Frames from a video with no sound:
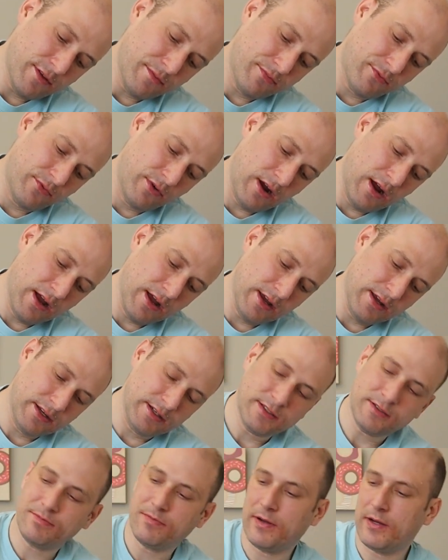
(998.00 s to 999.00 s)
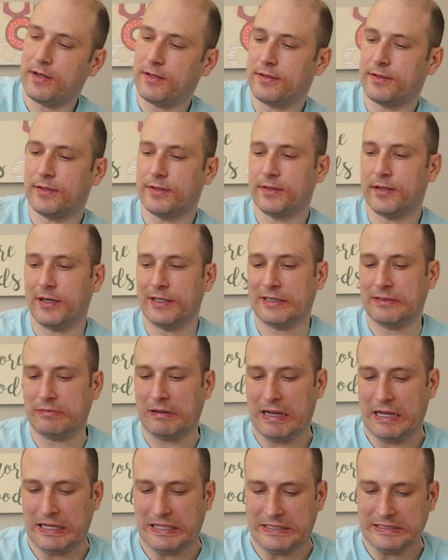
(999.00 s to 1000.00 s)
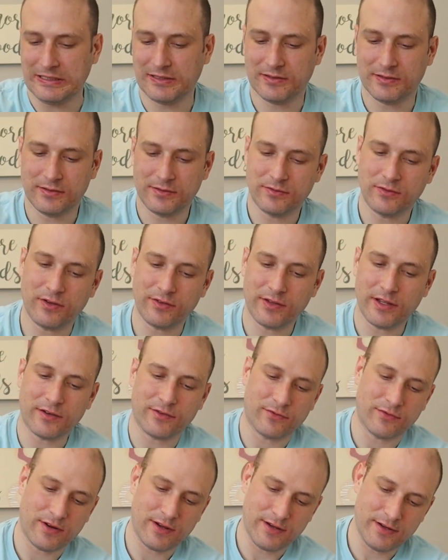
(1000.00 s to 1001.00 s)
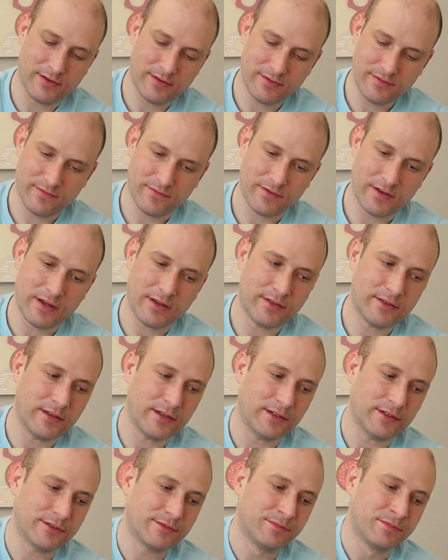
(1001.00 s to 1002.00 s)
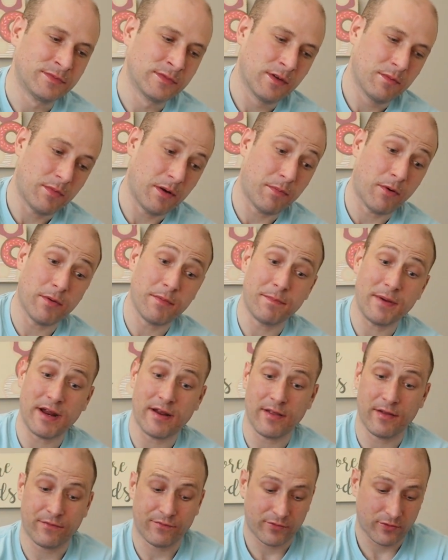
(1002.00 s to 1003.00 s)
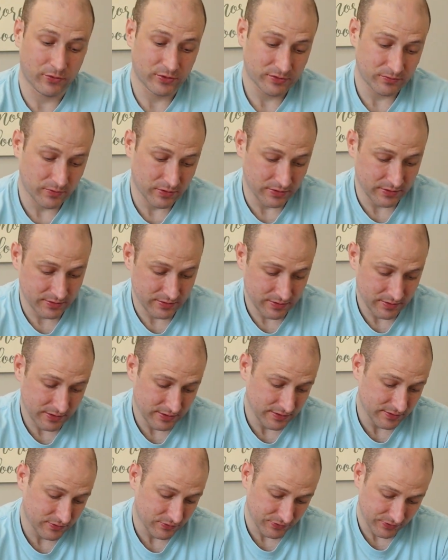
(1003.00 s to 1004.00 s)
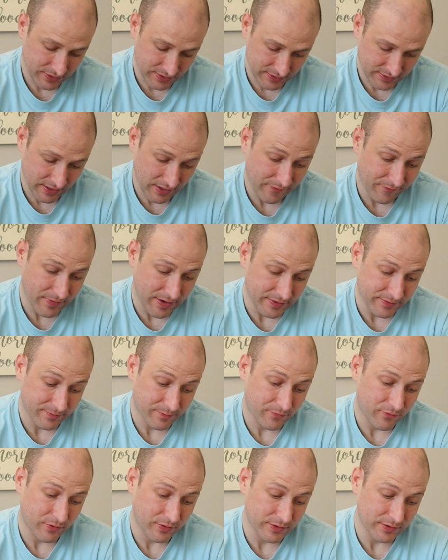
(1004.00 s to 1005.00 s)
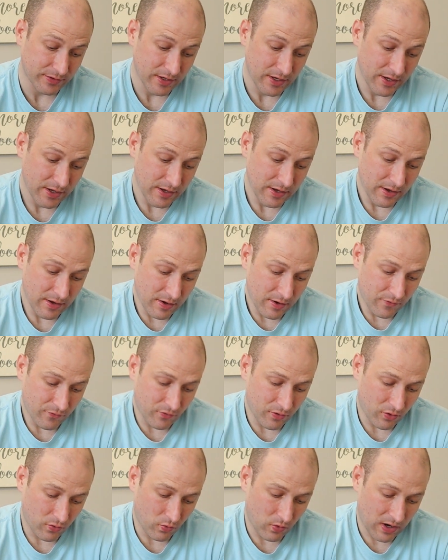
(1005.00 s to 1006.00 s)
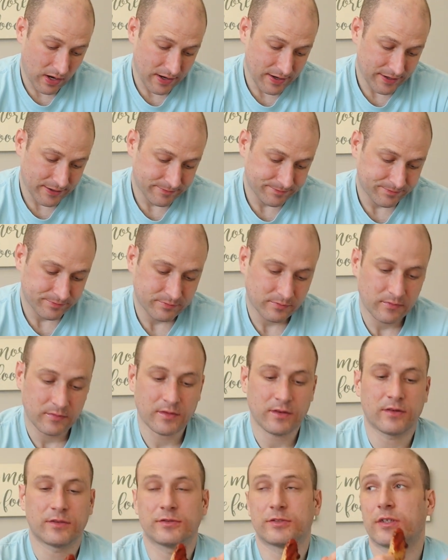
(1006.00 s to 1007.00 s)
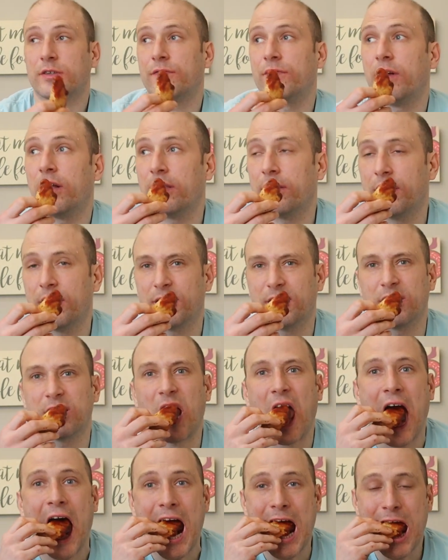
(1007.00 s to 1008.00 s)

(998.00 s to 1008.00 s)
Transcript: for the price, but taste-wise, not that great, I think. But probably better than frozen ones. As I told you guys, I haven't had them for a while. Just felt like it.